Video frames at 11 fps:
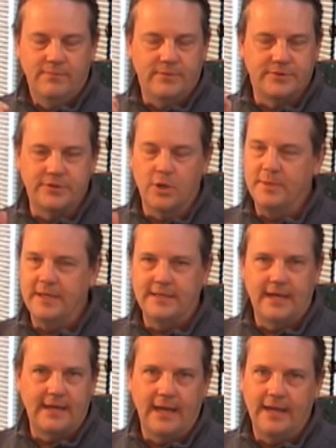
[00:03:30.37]
for so many
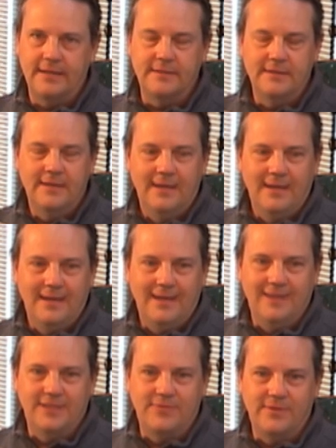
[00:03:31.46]
decades
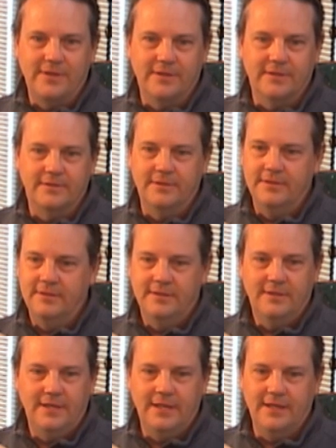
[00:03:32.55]
in this field
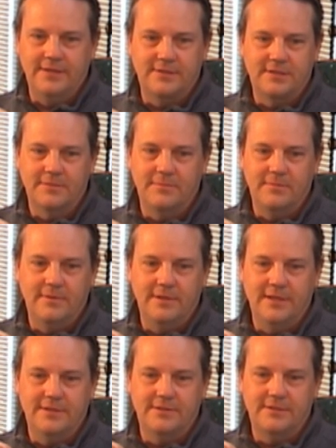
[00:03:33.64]
is the
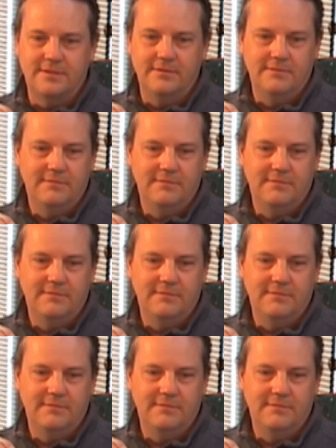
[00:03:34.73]
is